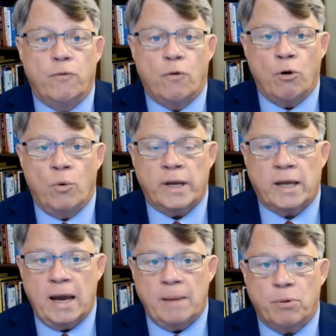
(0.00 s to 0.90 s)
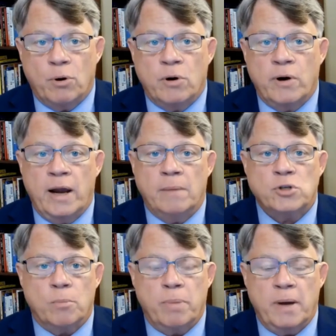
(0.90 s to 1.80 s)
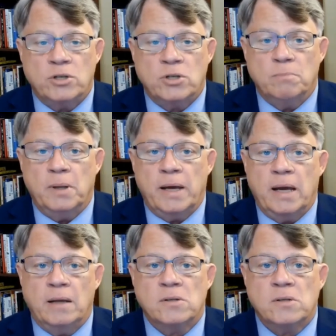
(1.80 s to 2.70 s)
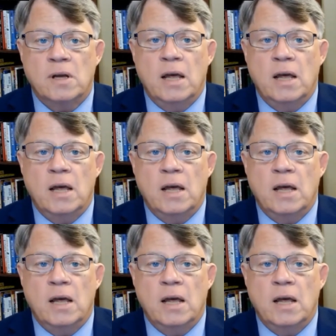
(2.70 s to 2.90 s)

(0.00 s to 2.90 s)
401k programs, your pension plans,